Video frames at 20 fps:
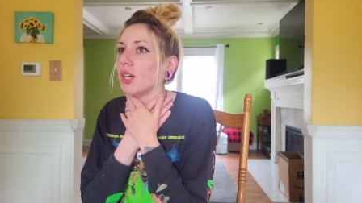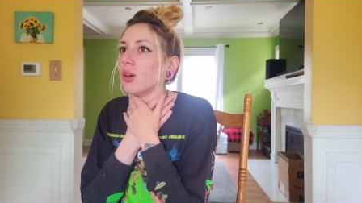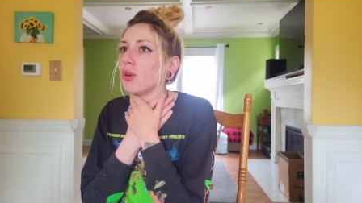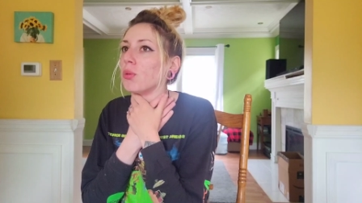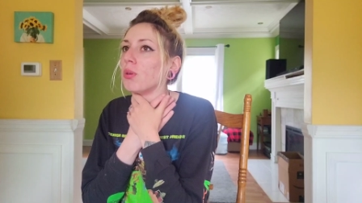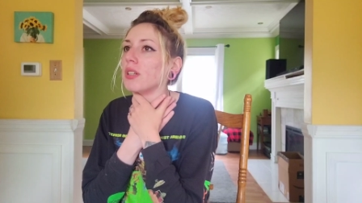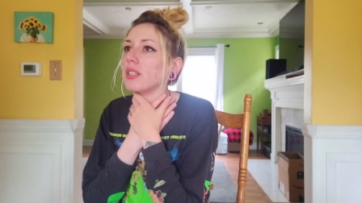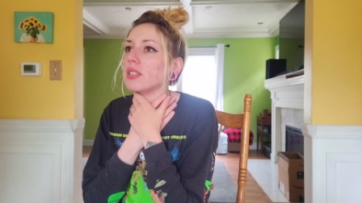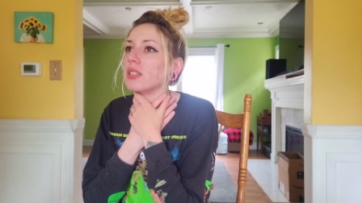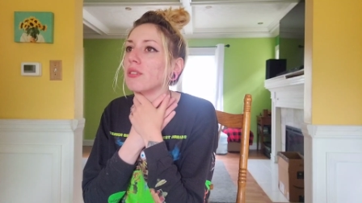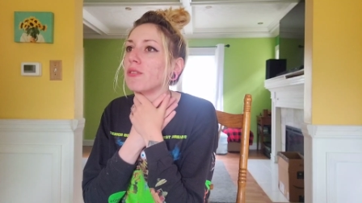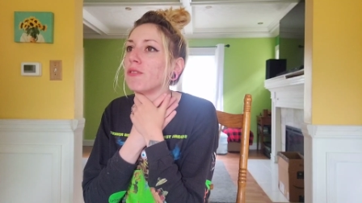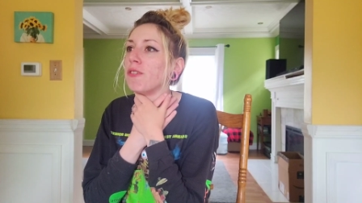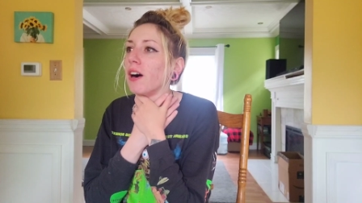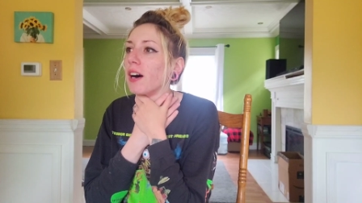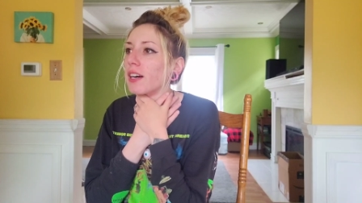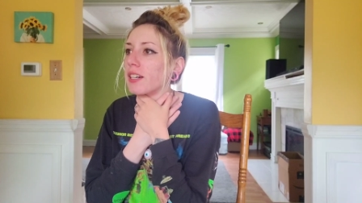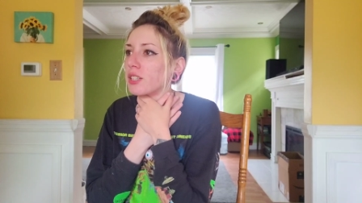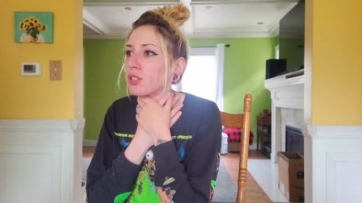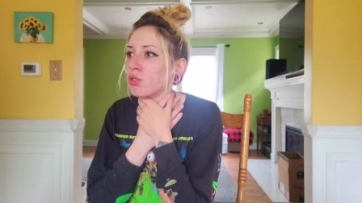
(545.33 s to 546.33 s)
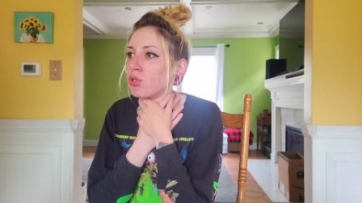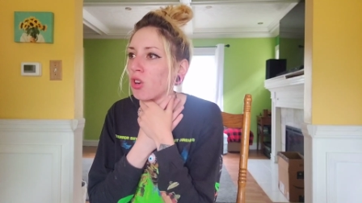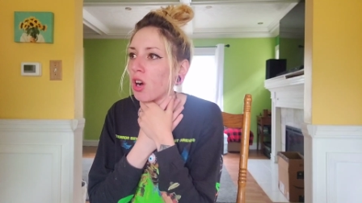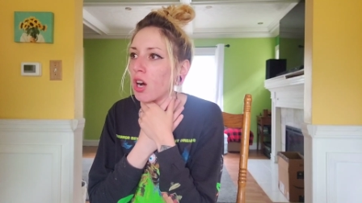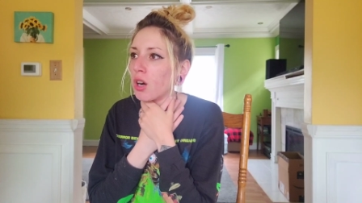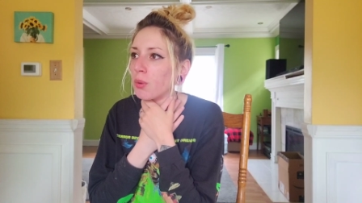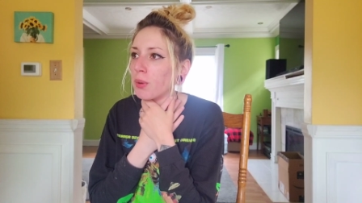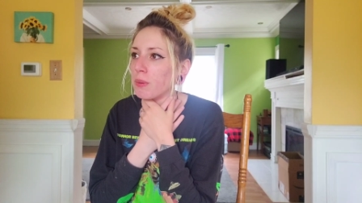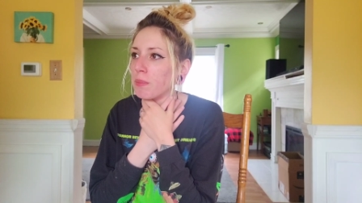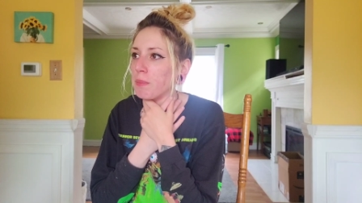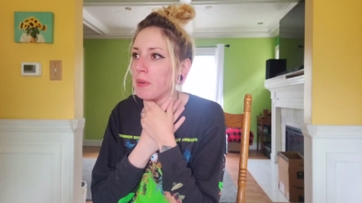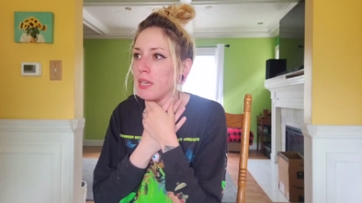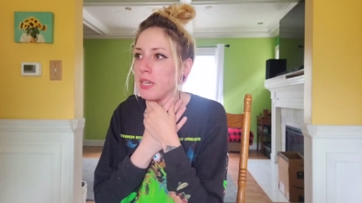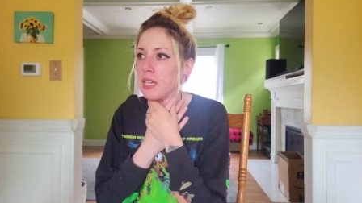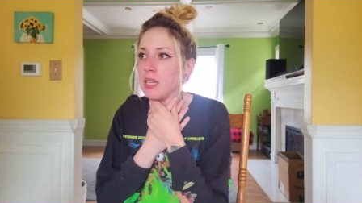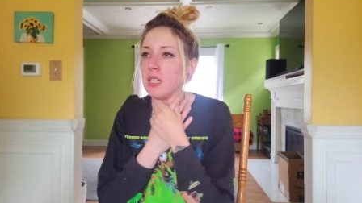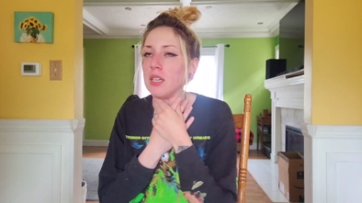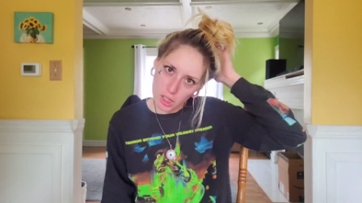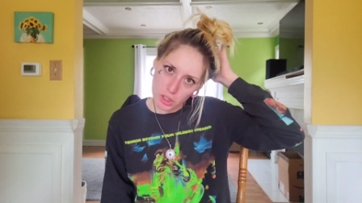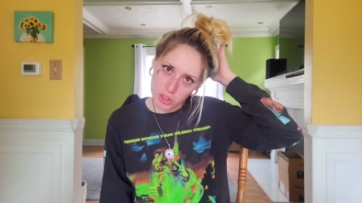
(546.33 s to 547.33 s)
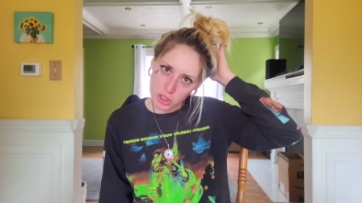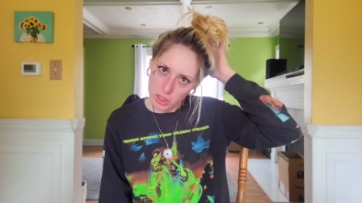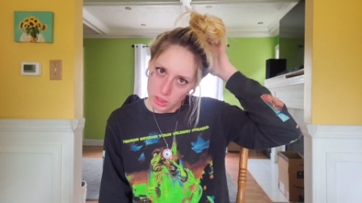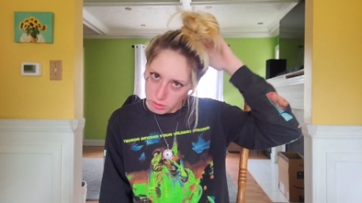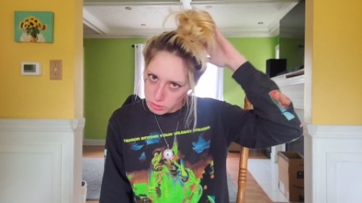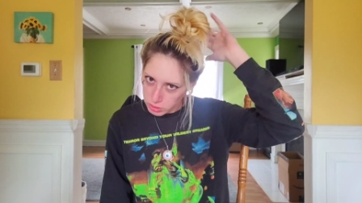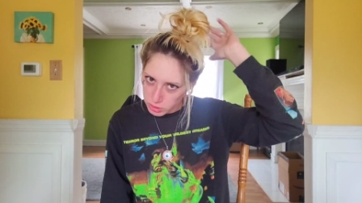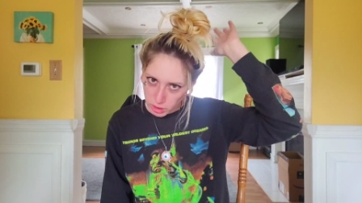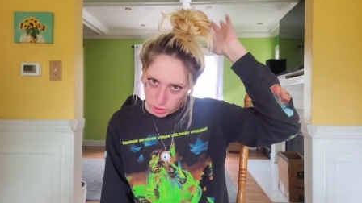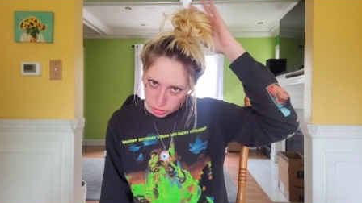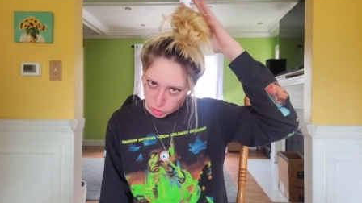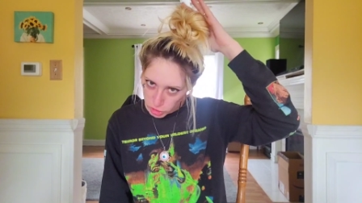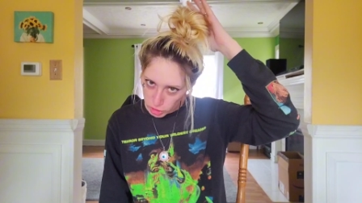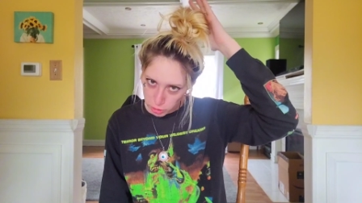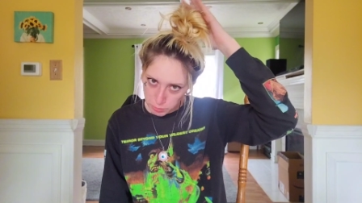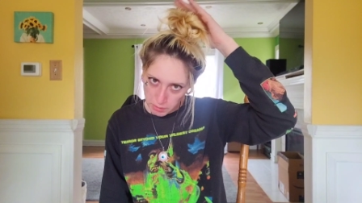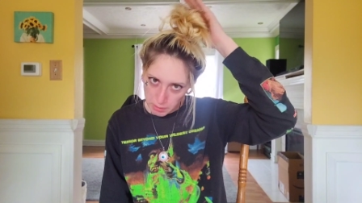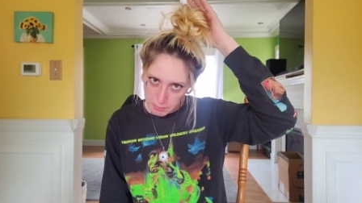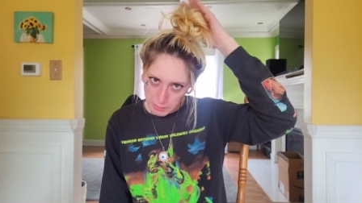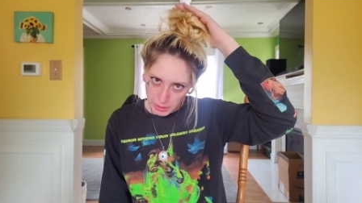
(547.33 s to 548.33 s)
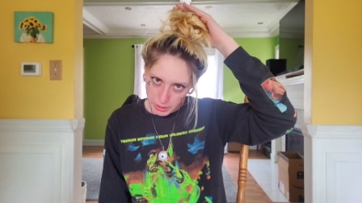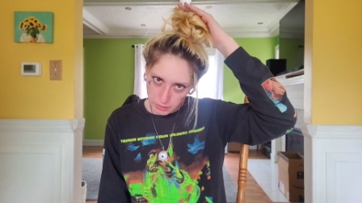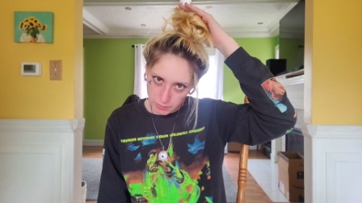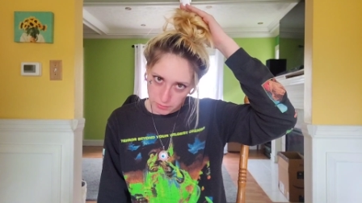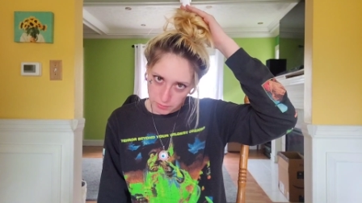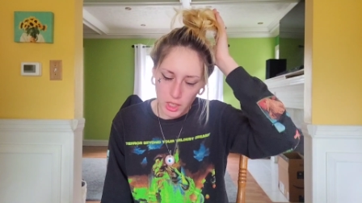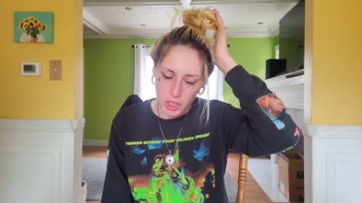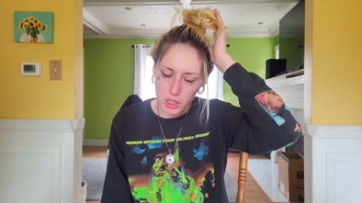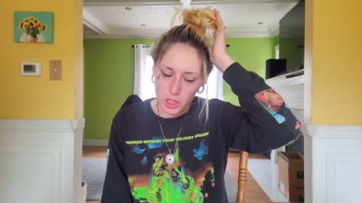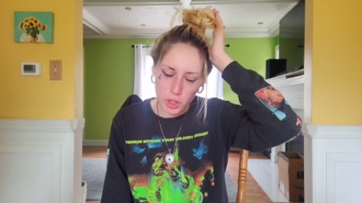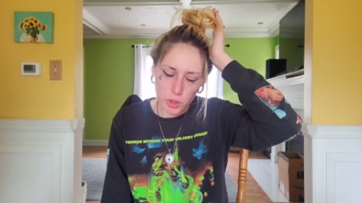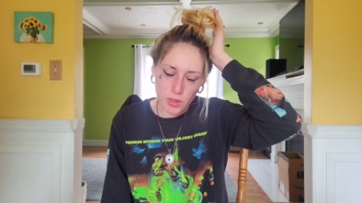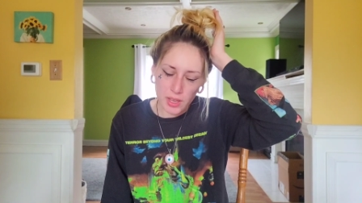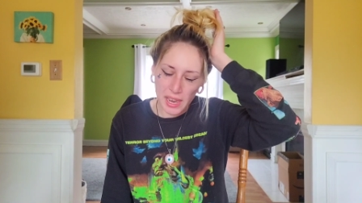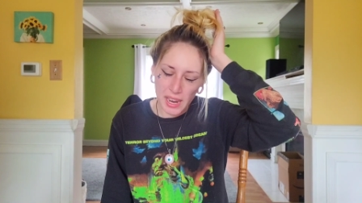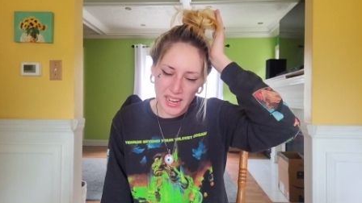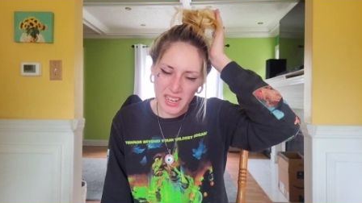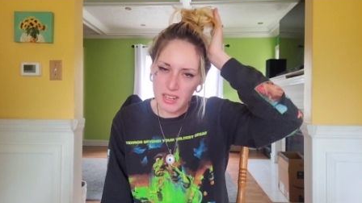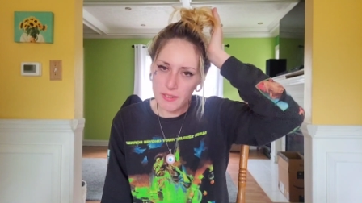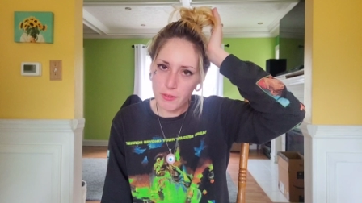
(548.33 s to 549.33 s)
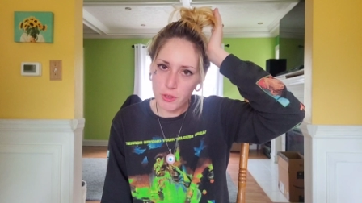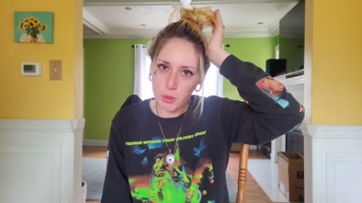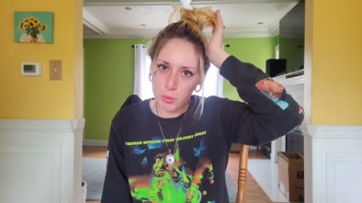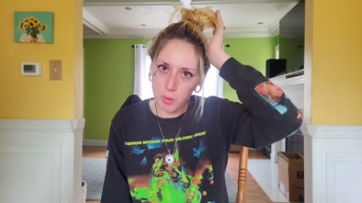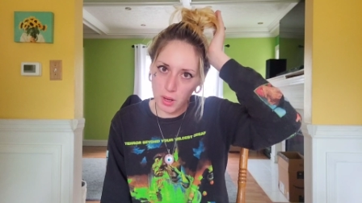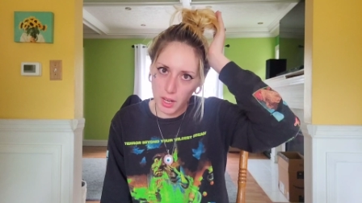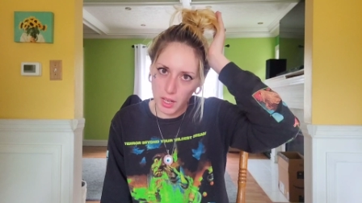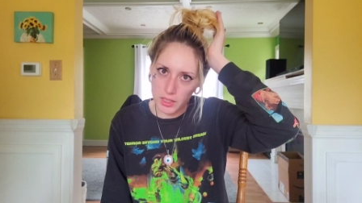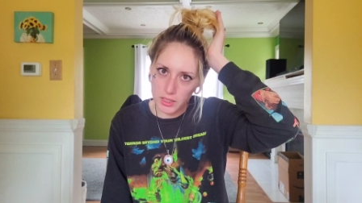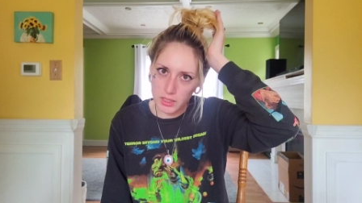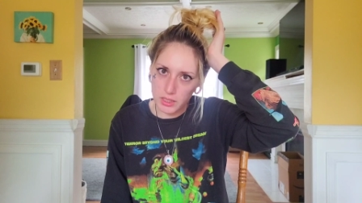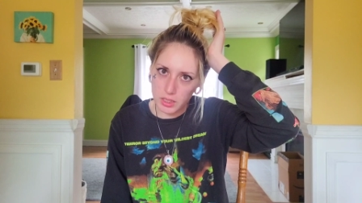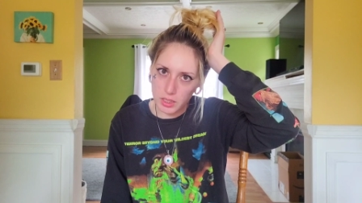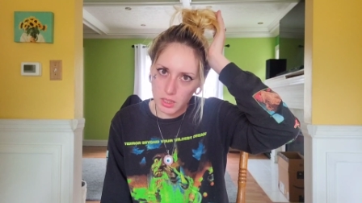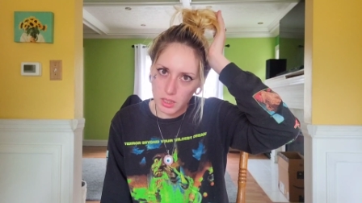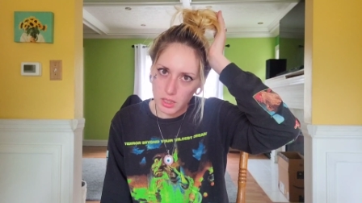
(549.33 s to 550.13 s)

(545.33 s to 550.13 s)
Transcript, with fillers: what the fuck is wrong with me? Also, don't judge my bun. You can if you want,